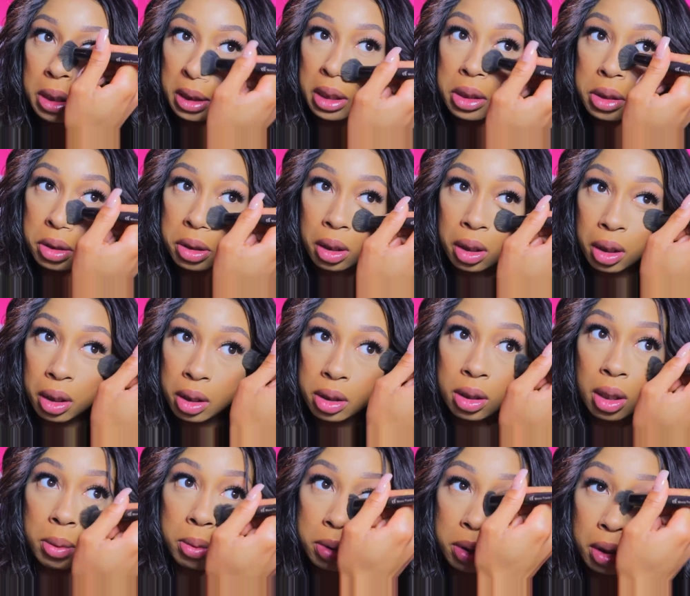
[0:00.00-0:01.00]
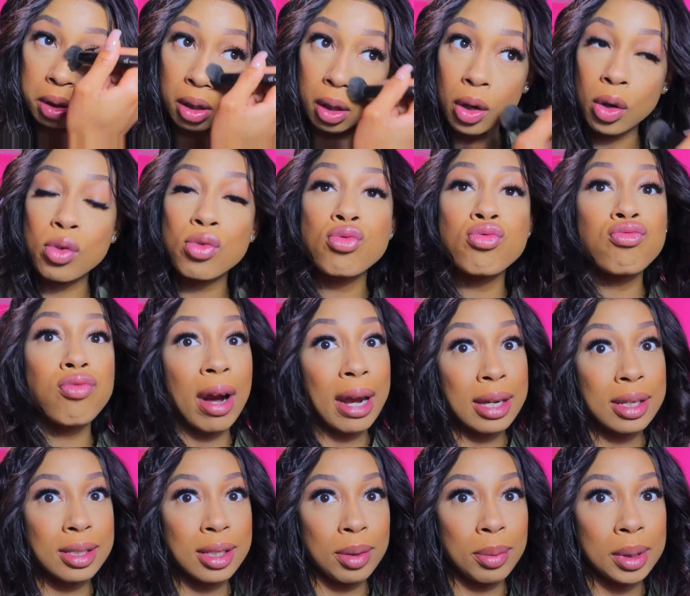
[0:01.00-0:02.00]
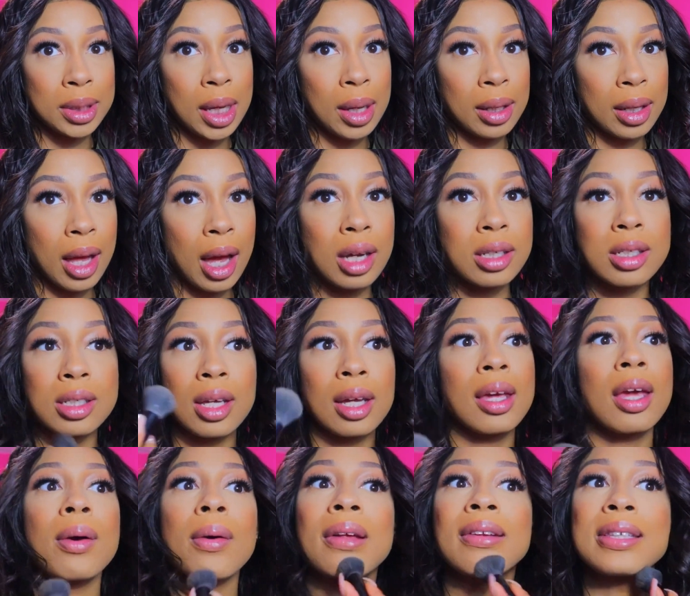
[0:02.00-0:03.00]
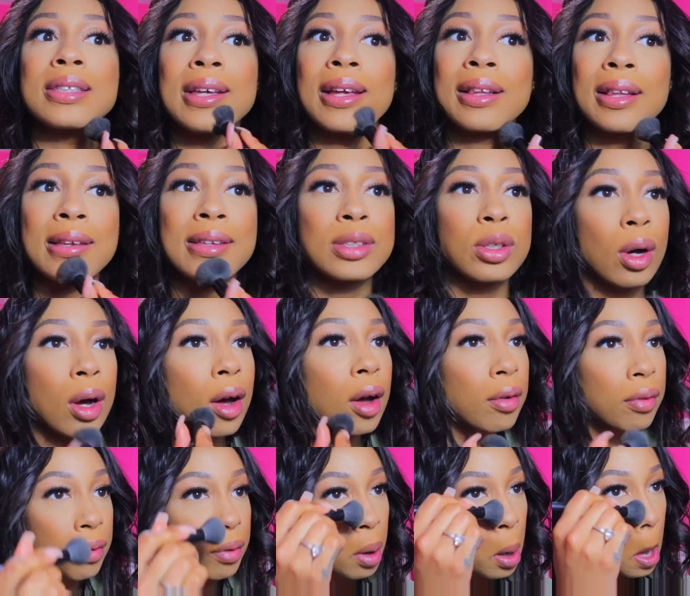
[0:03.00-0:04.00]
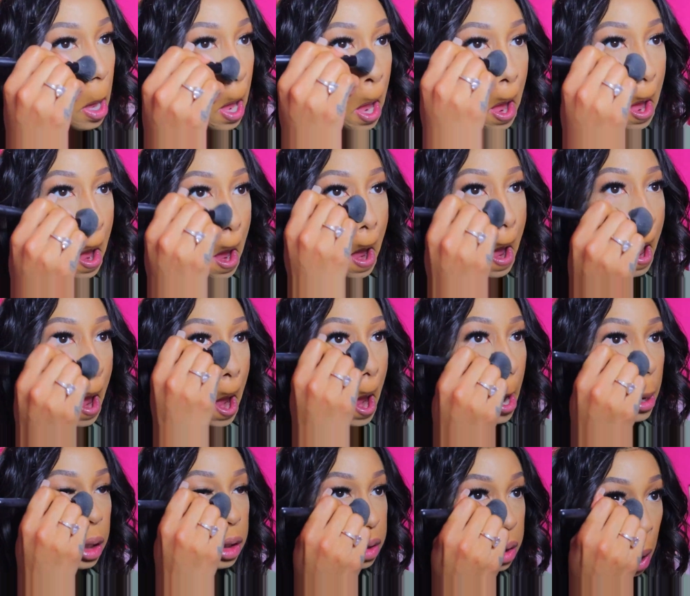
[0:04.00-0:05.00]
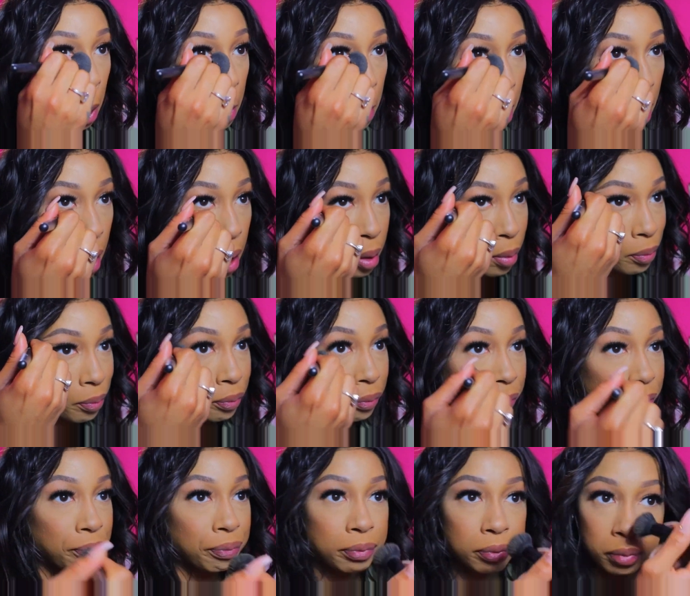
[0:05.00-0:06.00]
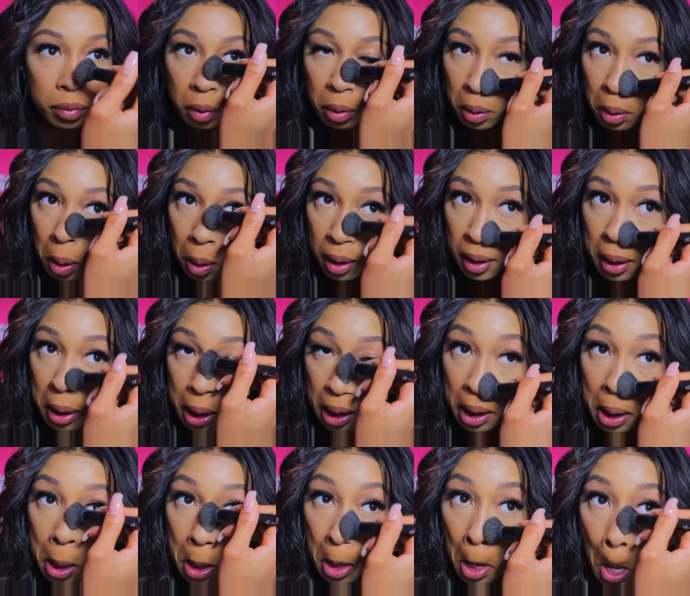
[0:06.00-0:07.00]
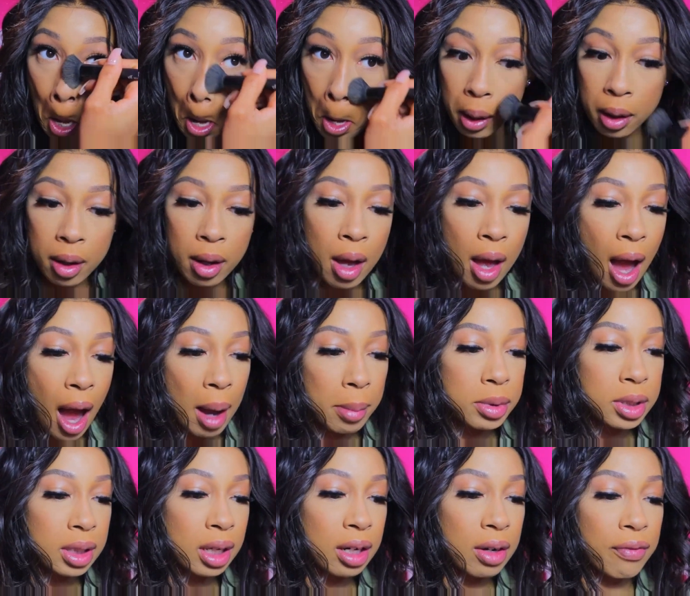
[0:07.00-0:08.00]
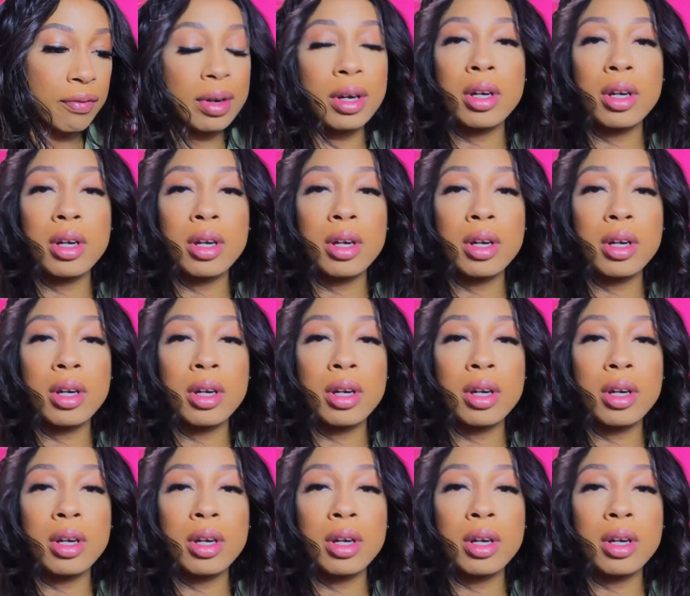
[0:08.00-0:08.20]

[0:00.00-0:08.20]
decent, because I was looking crazy with eyelashes. I can't wait to take these off. So yeah, I'm just gonna